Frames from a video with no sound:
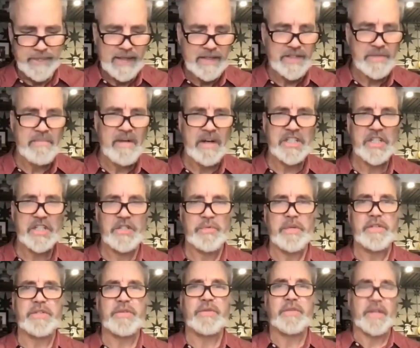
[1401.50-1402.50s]
As much as
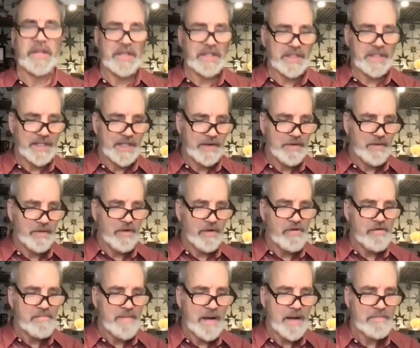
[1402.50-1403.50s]
we do this, we
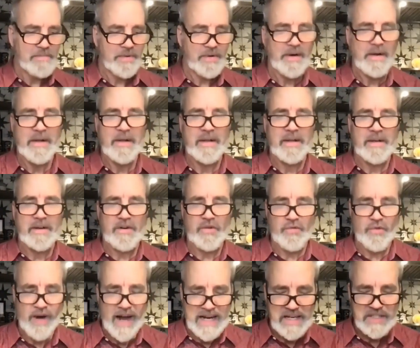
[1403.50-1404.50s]
remember
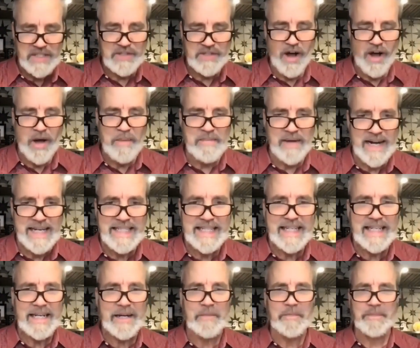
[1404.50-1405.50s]
Christ
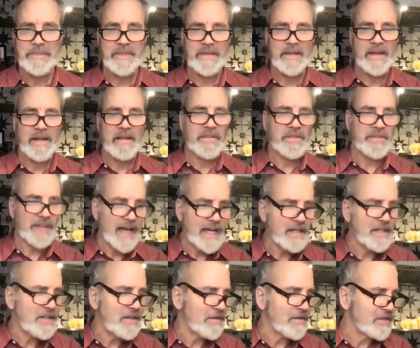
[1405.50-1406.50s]
Almighty.
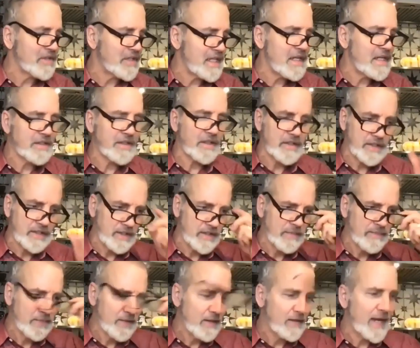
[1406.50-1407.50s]
Thank you, Jesus.
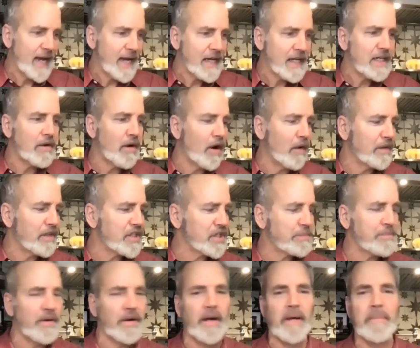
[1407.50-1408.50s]
Thank you, Holy
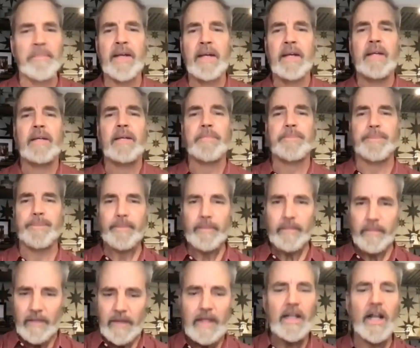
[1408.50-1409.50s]
Spirit.
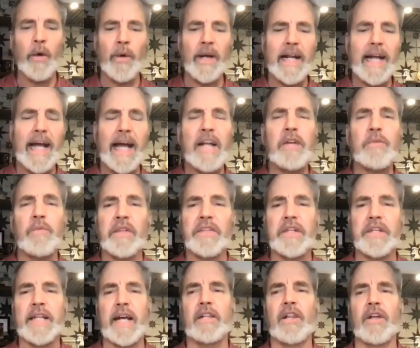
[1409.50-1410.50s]
I want to end with a
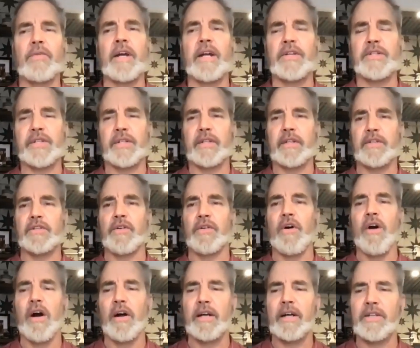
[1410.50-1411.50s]
declaration that you
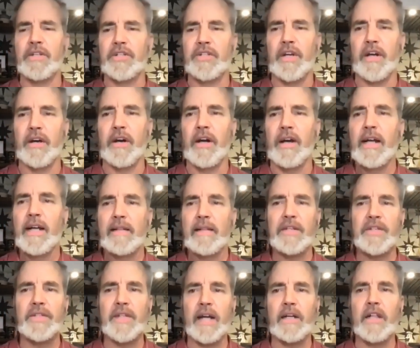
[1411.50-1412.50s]
all can share.
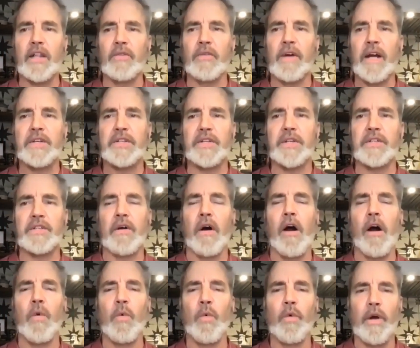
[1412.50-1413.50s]
These declarations
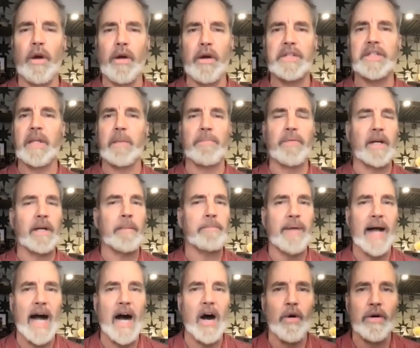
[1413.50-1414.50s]
are words that bring
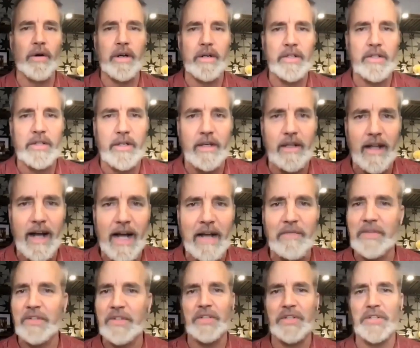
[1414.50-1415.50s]
power into your
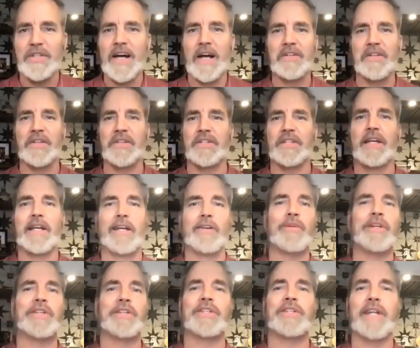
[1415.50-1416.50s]
life. This is not just
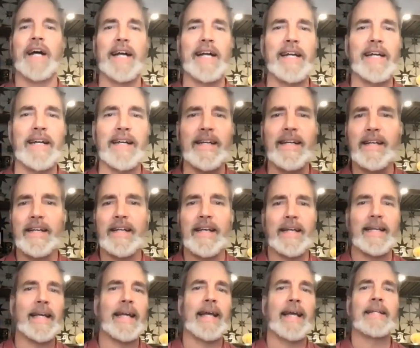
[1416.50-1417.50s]
reciting
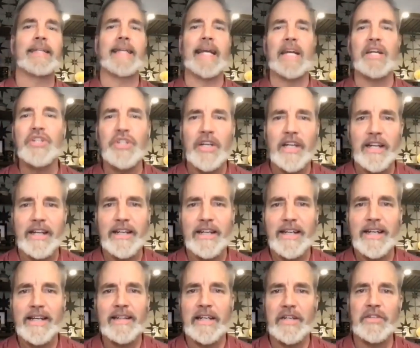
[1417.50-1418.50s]
a cantation.
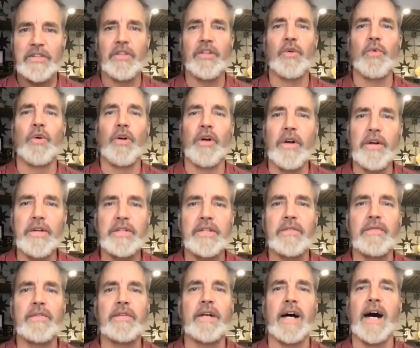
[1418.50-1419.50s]
These are the words
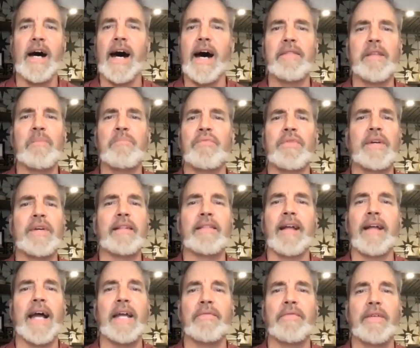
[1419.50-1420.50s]
of God that bring
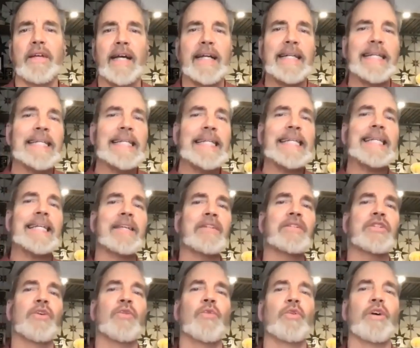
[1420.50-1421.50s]
life, and He
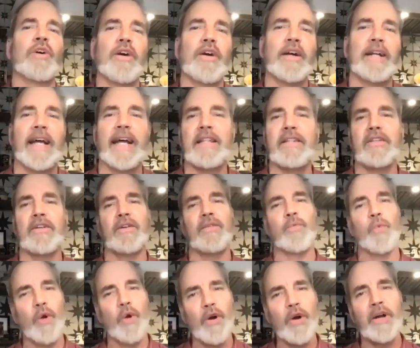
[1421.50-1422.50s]
is the Word, and your
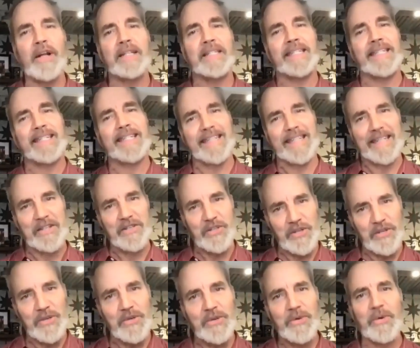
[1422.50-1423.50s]
Word is in, in
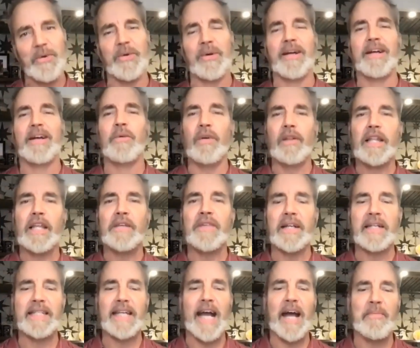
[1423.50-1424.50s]
you. We're
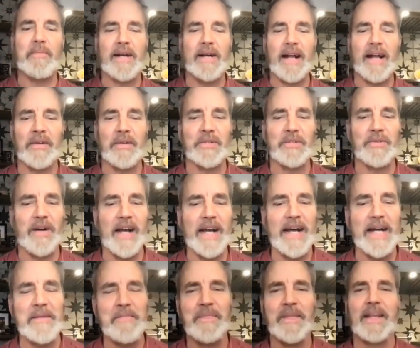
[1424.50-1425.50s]
living tabernacles,
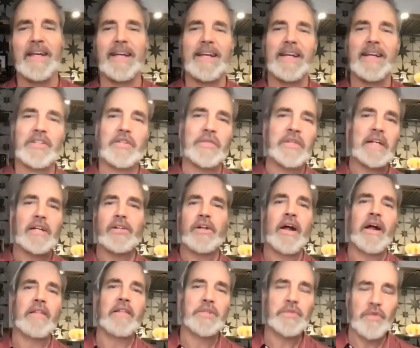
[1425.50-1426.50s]
right? So
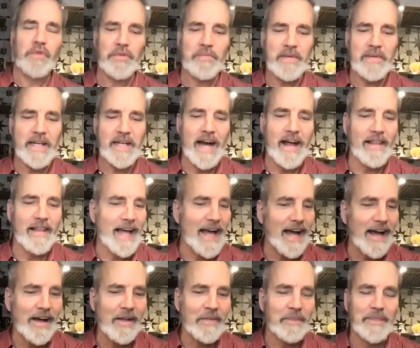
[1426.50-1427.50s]
declare this with me out
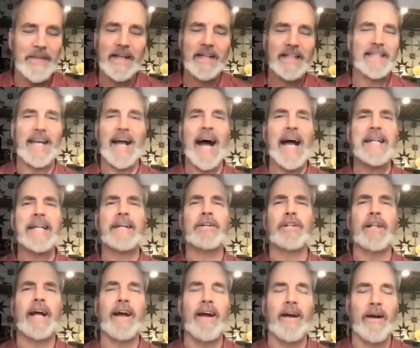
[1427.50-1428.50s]
loud. Say, I
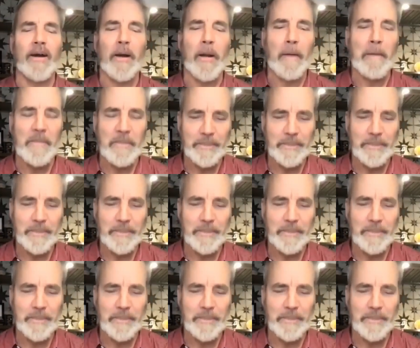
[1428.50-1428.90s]
declare